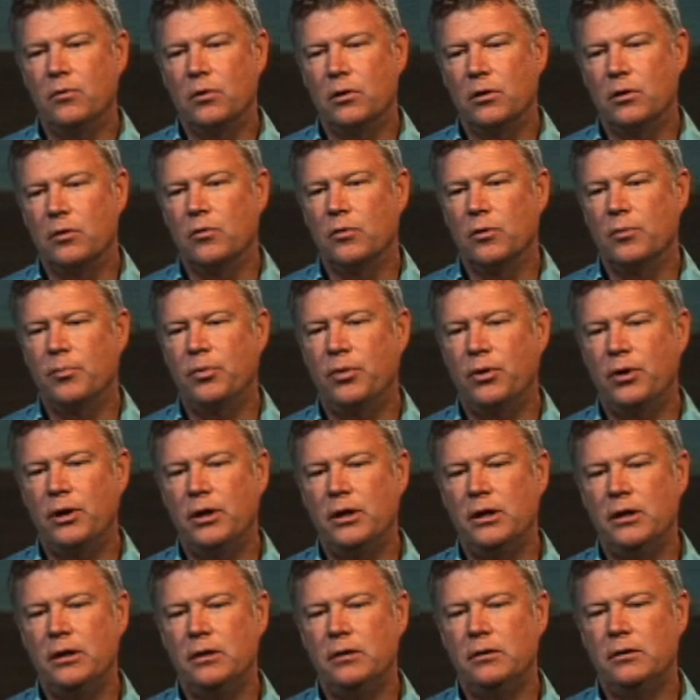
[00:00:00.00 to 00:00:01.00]
were
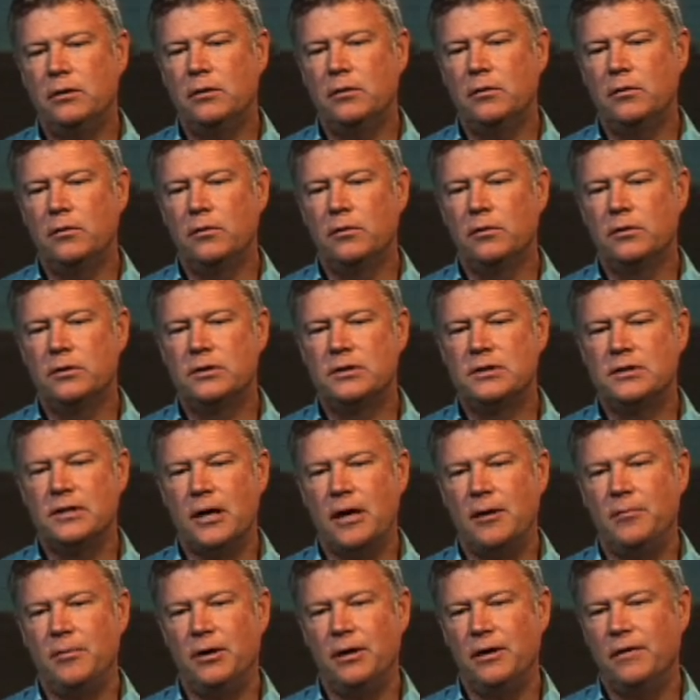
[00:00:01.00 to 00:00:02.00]
pretty
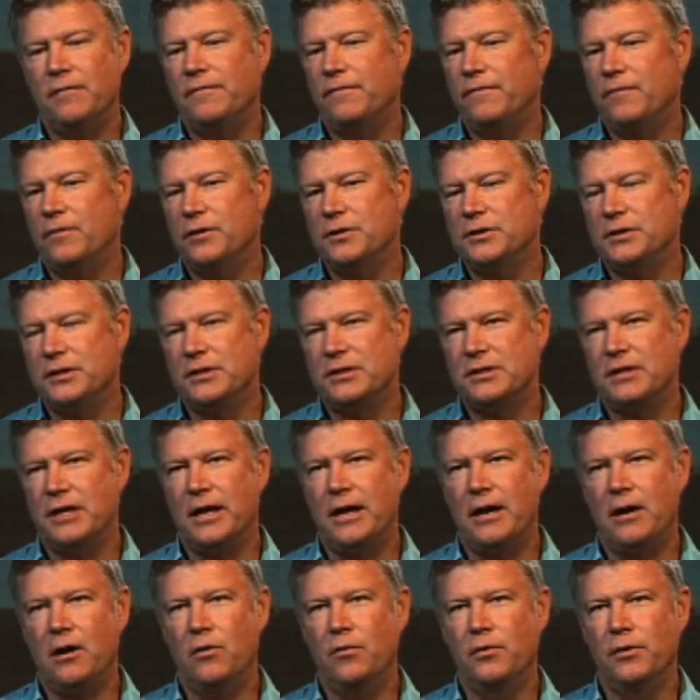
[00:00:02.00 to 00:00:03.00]
stymied at first as to
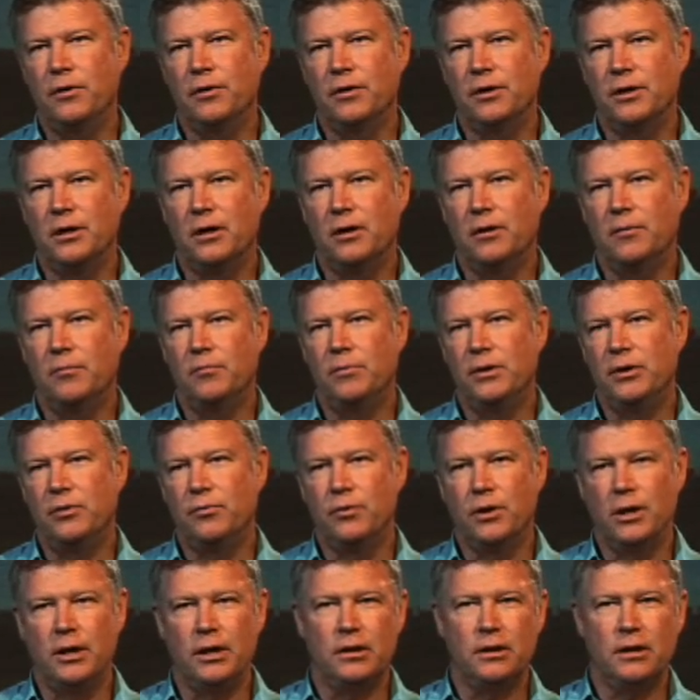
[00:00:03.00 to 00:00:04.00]
how we were going to be
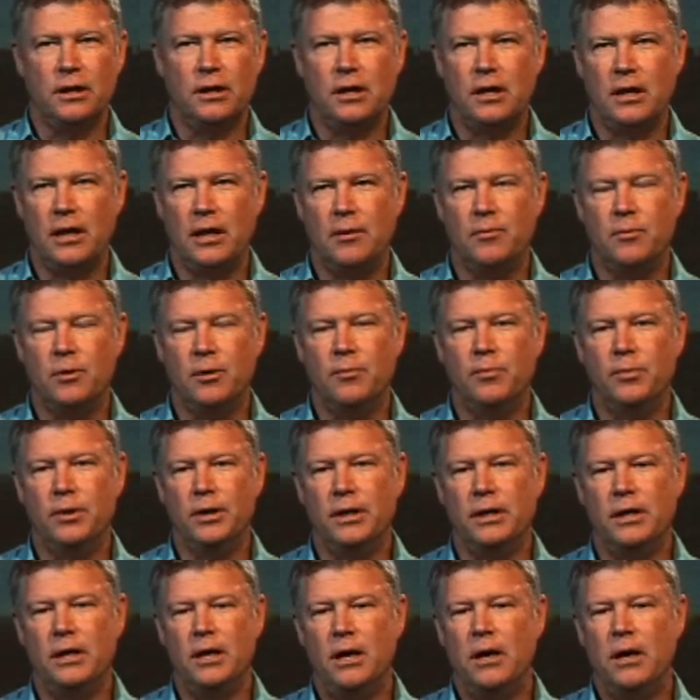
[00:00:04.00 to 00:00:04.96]
running the camera, but